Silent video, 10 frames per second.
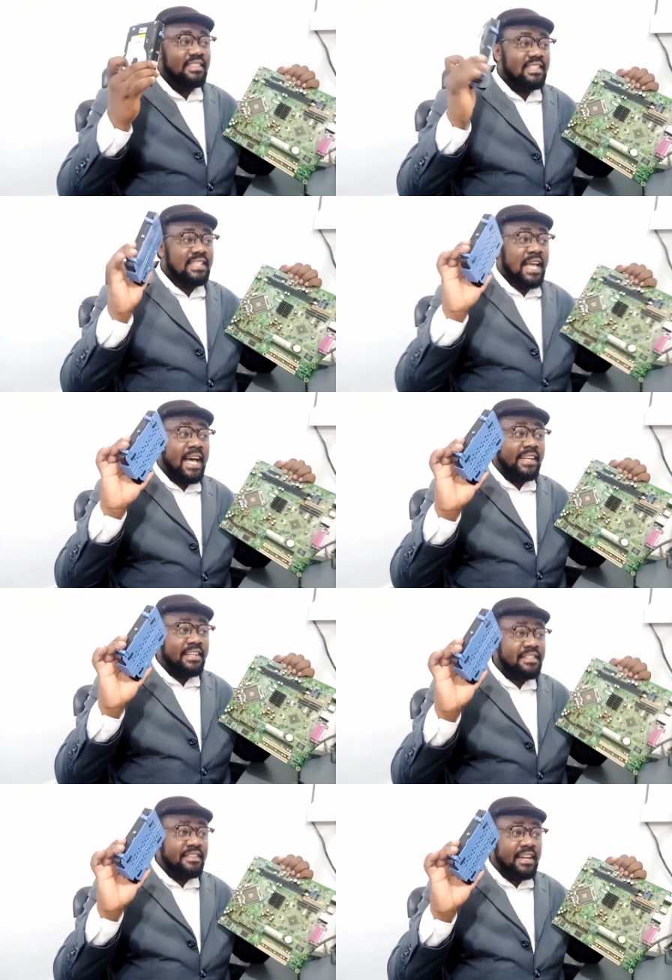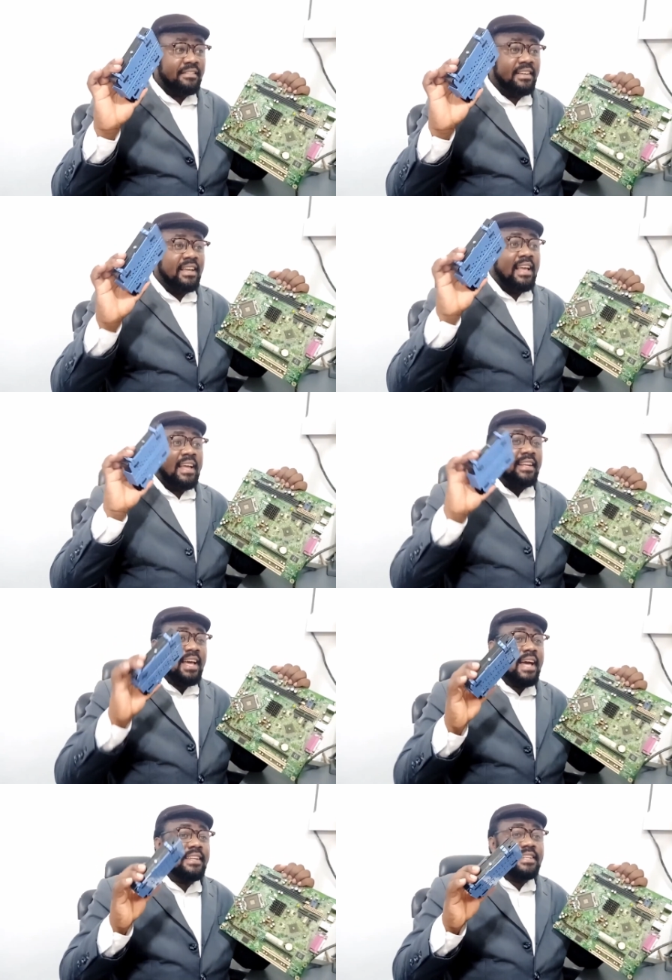This is a hard disk drive. The
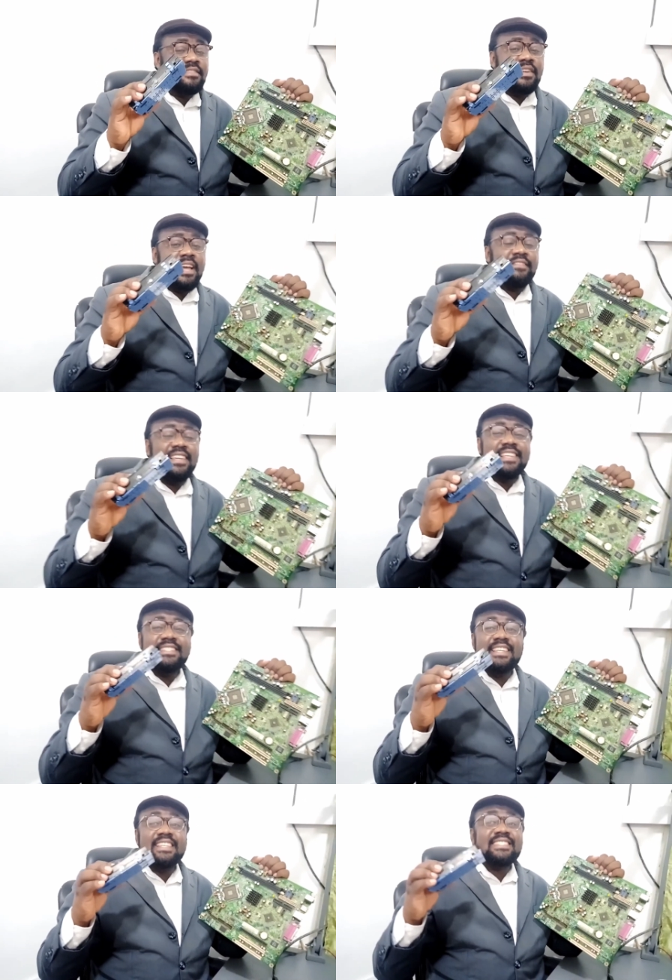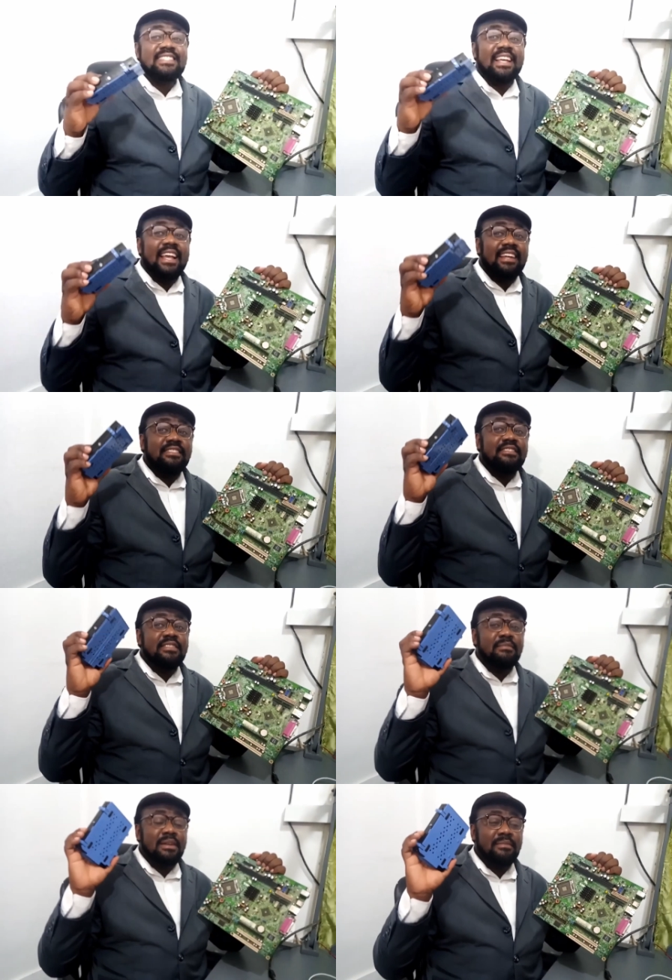hard disk drive is the secondary
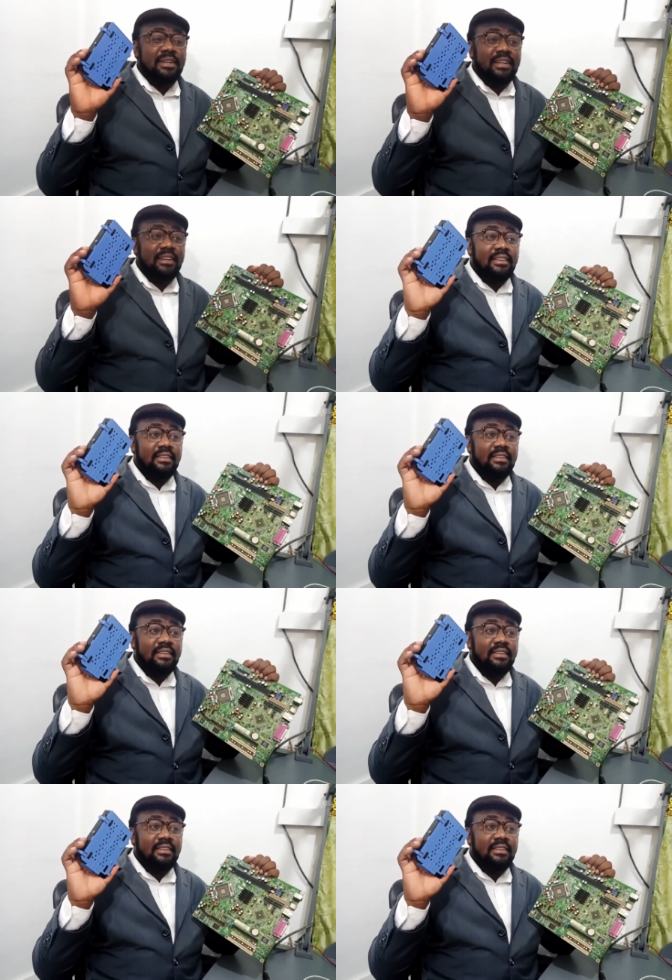memory